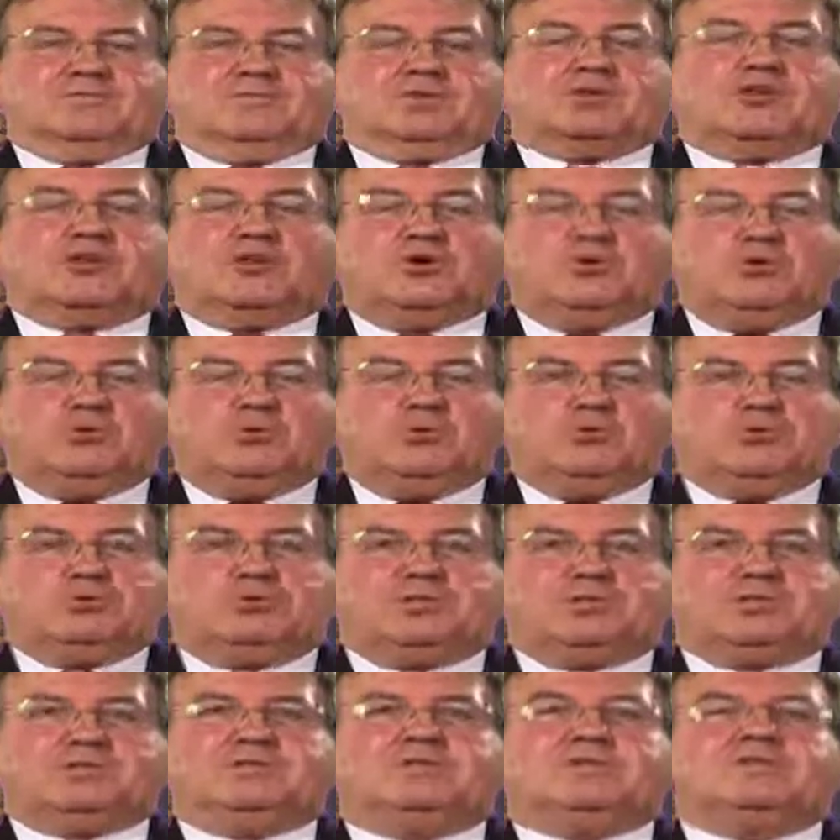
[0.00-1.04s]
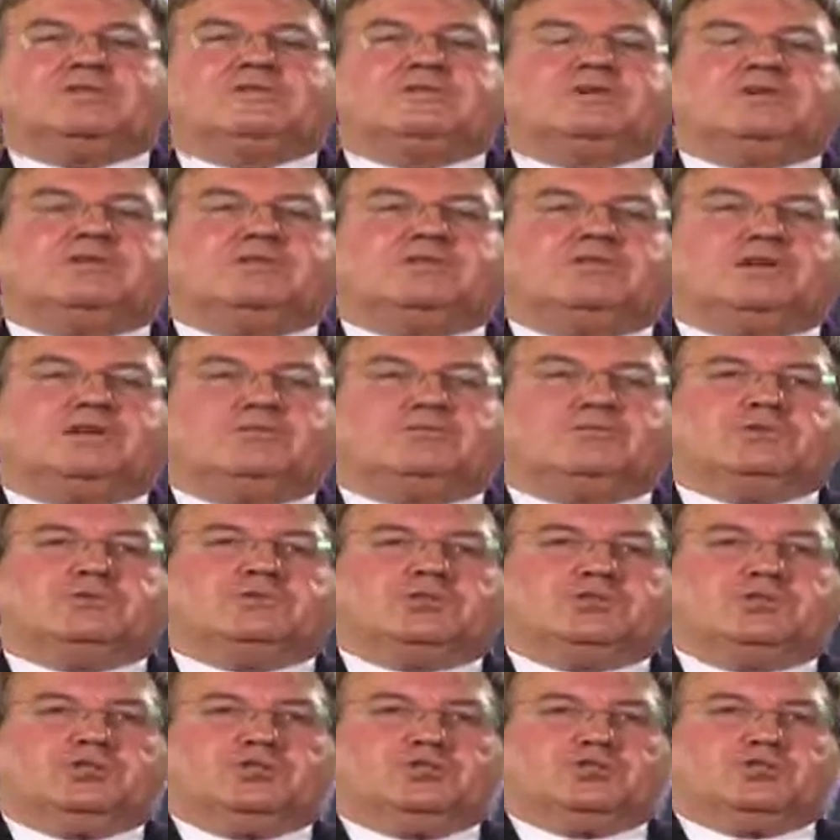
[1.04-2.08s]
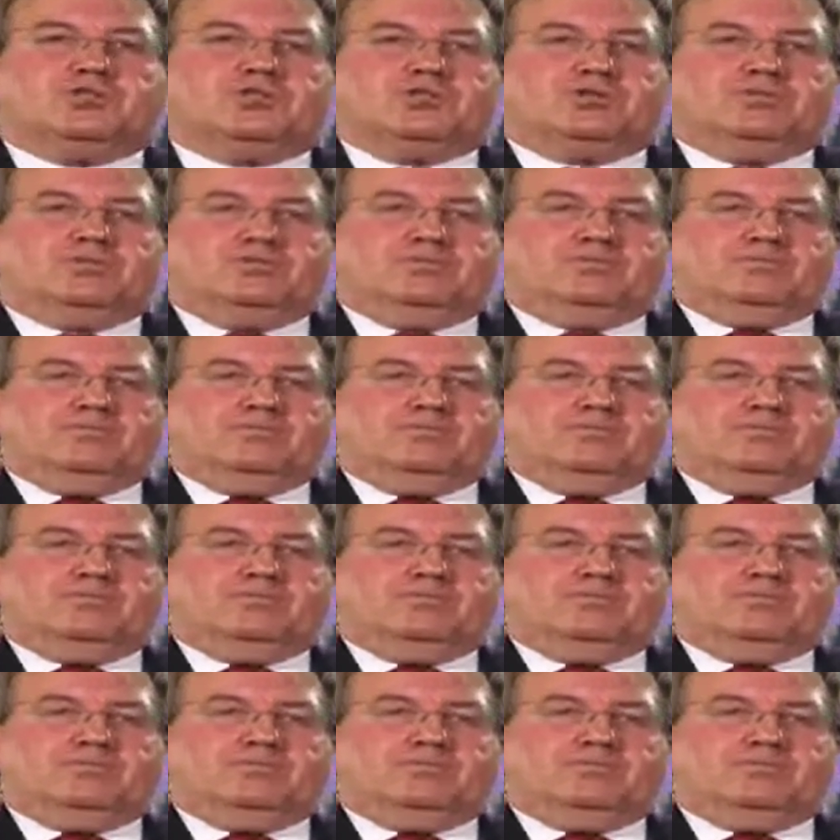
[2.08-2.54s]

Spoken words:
use in their research